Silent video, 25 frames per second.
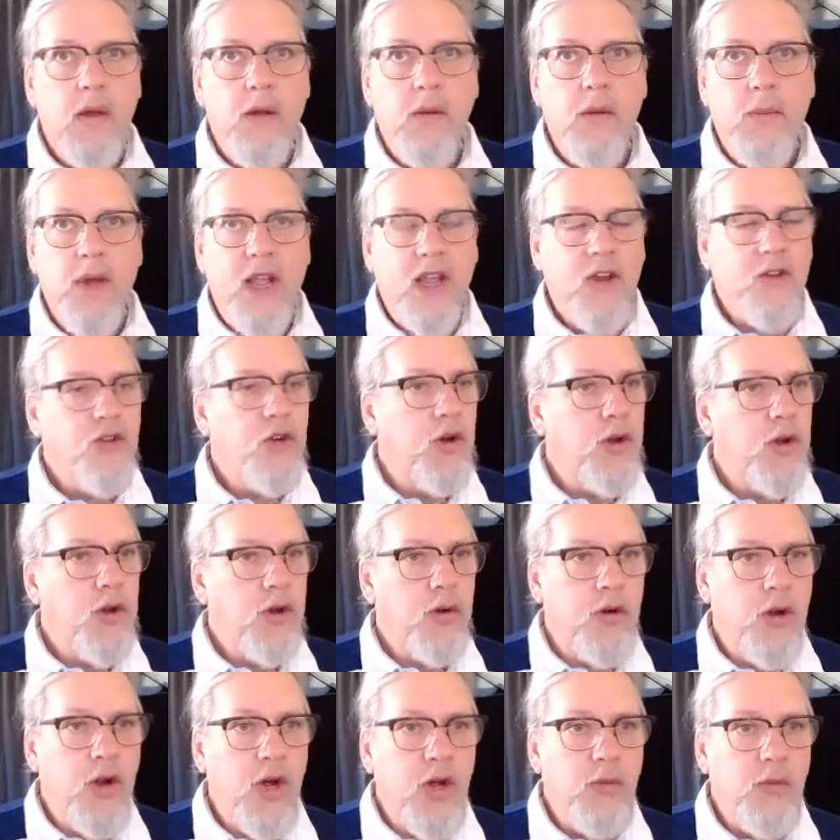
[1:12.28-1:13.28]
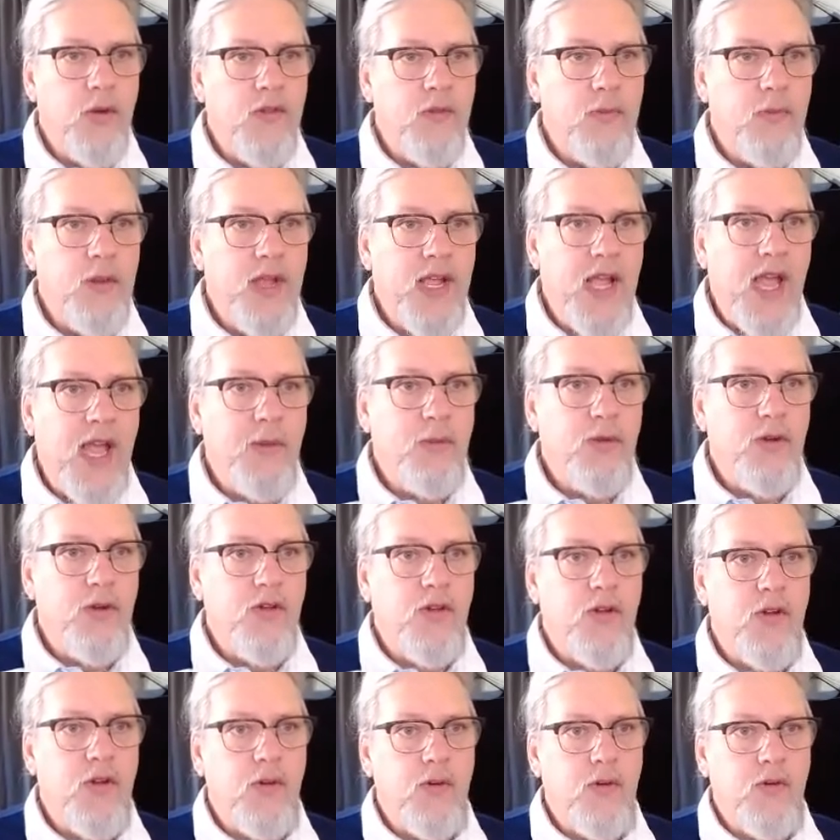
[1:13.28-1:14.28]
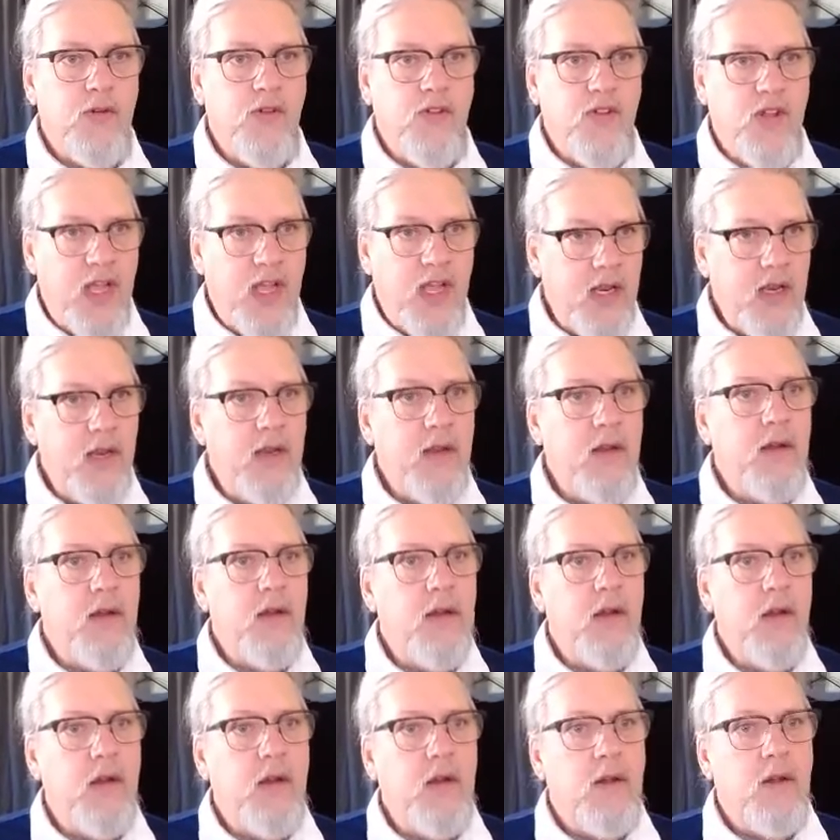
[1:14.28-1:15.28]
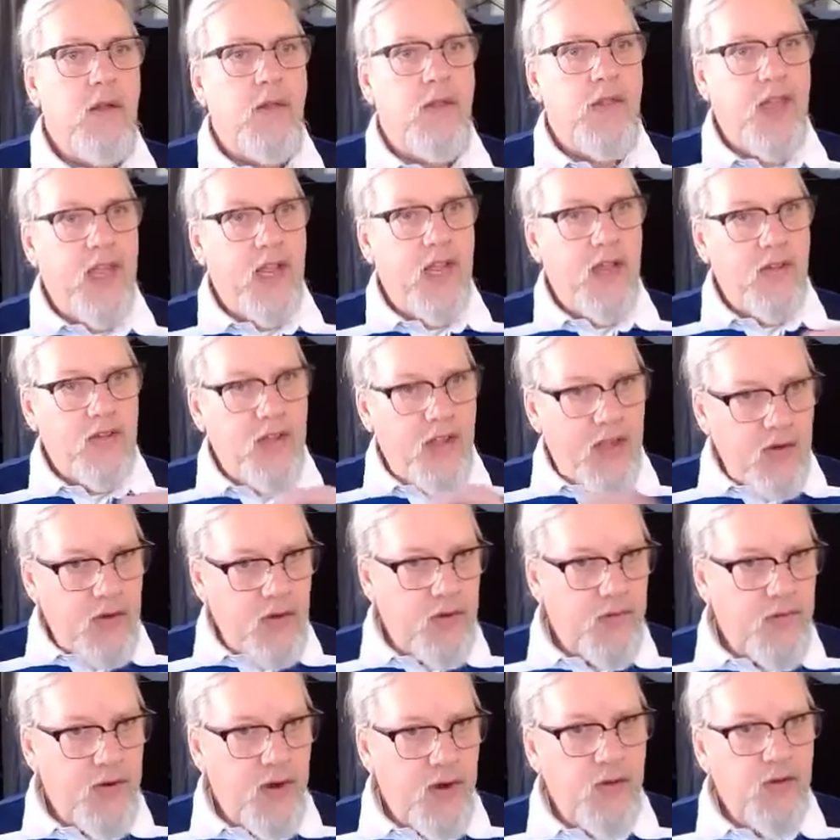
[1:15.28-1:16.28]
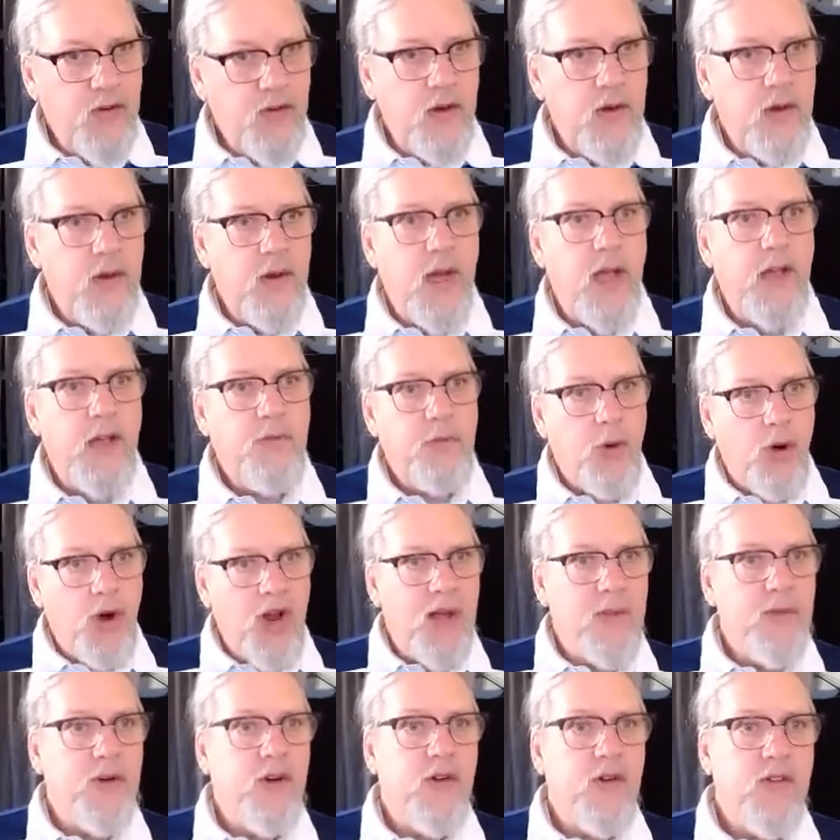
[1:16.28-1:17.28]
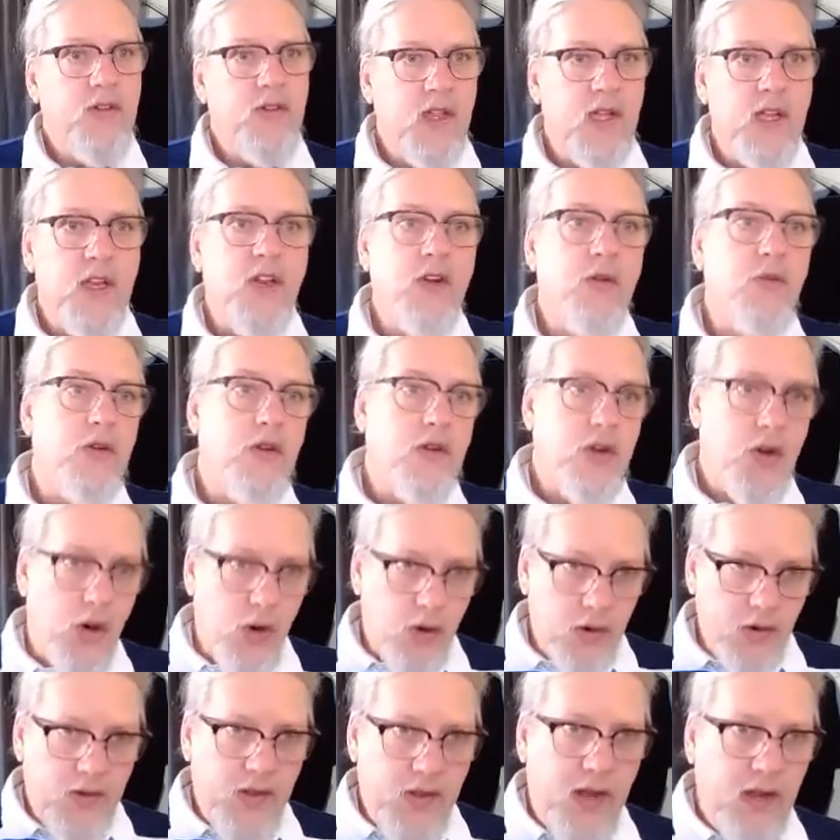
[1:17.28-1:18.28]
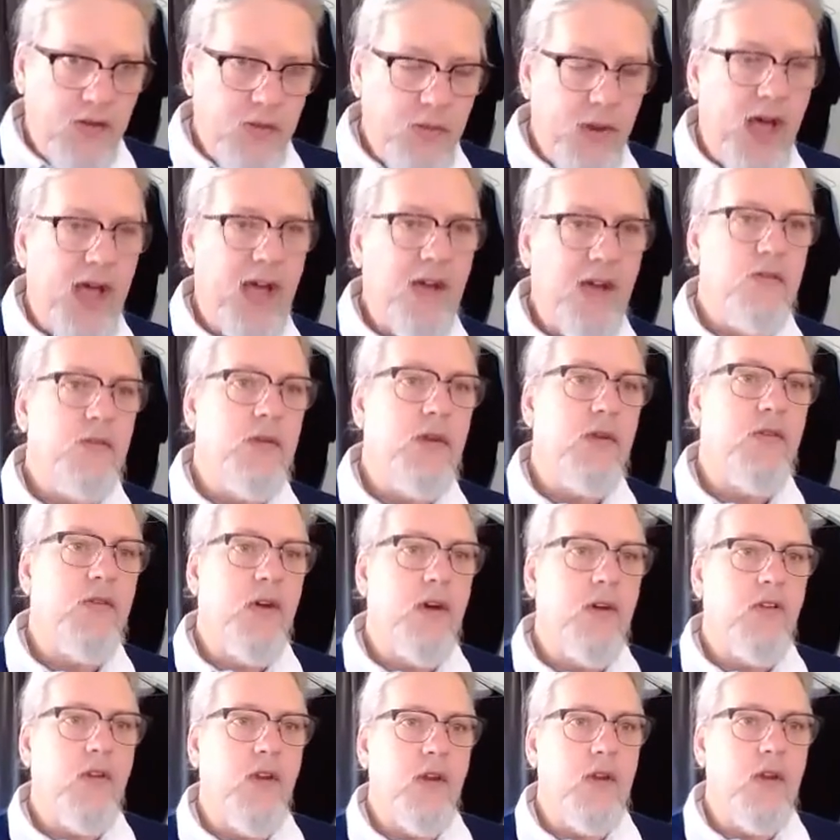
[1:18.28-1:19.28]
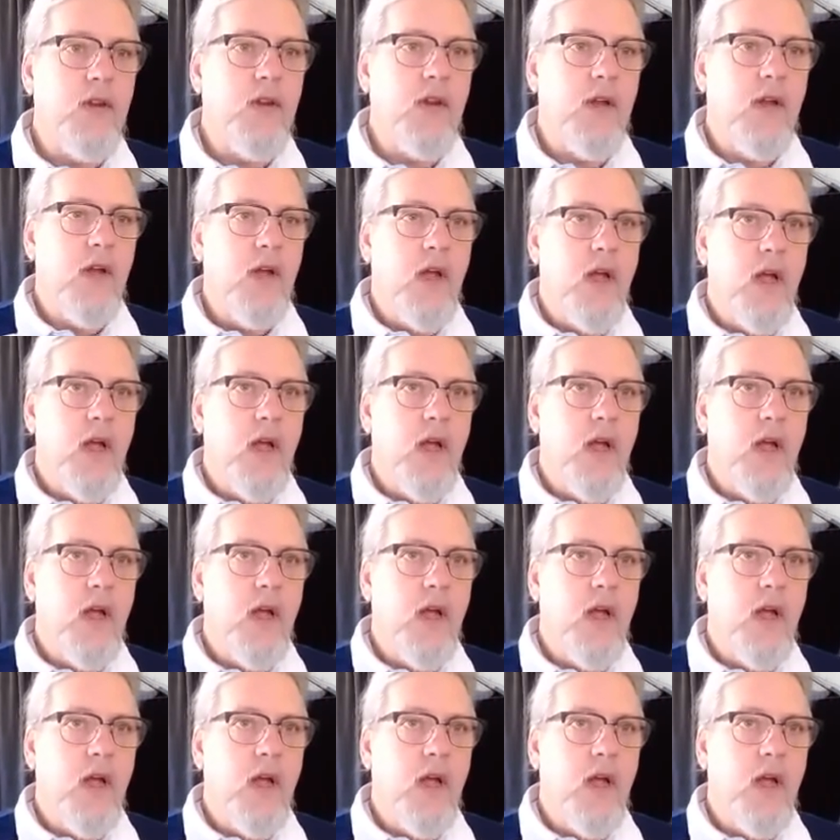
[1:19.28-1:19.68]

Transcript: Make sure you're good with being able to send things into the function as parameters and then to return things back from the function.